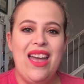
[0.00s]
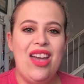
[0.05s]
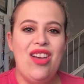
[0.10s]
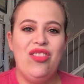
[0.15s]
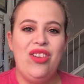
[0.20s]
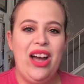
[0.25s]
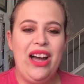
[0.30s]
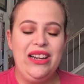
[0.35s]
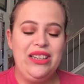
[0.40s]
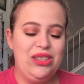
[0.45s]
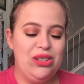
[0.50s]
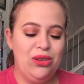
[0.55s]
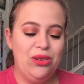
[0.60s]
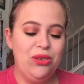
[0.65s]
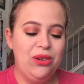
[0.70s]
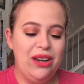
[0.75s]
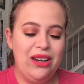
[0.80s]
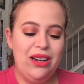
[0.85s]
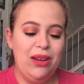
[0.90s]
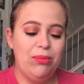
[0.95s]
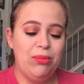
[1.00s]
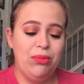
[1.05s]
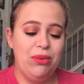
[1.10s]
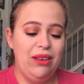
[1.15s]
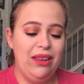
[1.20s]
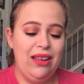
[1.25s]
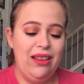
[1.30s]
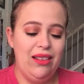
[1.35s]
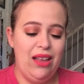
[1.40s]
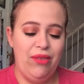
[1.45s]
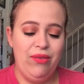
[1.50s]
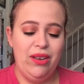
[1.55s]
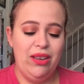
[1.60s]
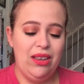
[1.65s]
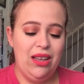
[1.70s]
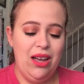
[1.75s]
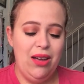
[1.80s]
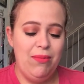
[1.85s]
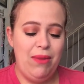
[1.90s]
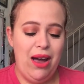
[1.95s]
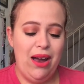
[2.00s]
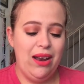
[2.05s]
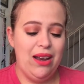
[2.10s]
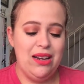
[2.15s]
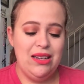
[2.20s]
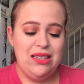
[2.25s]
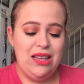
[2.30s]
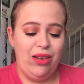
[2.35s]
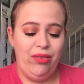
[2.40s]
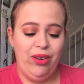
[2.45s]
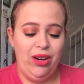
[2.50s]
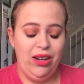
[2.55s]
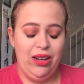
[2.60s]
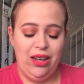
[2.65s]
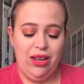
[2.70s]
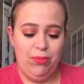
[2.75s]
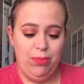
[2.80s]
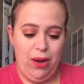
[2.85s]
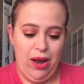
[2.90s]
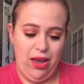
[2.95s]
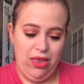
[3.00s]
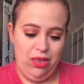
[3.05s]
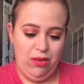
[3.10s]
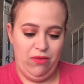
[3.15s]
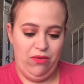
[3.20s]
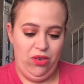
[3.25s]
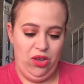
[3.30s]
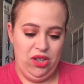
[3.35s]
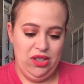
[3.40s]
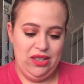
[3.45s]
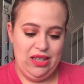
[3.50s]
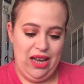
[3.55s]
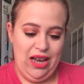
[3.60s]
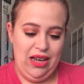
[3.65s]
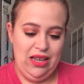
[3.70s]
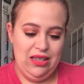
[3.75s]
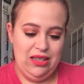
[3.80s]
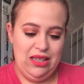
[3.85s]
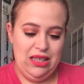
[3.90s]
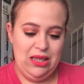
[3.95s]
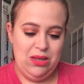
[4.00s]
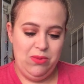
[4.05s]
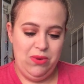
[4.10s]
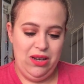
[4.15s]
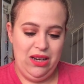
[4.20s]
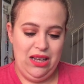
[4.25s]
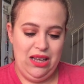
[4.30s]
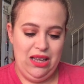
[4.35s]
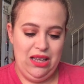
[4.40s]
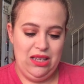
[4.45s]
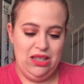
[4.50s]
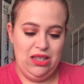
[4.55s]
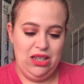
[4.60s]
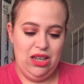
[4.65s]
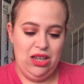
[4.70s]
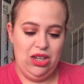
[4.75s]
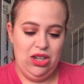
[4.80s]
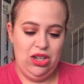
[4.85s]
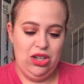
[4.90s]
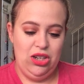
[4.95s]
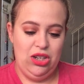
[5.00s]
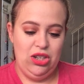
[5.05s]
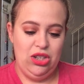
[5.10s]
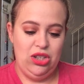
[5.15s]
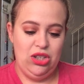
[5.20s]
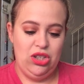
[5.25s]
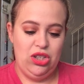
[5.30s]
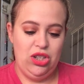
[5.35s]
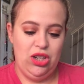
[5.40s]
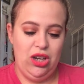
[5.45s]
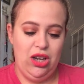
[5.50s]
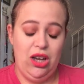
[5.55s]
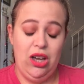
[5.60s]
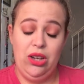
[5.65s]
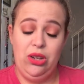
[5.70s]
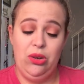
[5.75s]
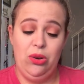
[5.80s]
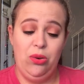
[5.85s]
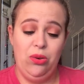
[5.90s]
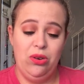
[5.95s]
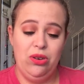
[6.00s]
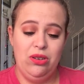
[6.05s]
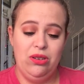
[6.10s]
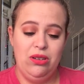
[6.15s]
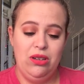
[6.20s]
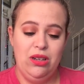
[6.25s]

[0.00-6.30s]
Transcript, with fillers: if I do end up really loving them, I can definitely buy the full size. This one is J'adore.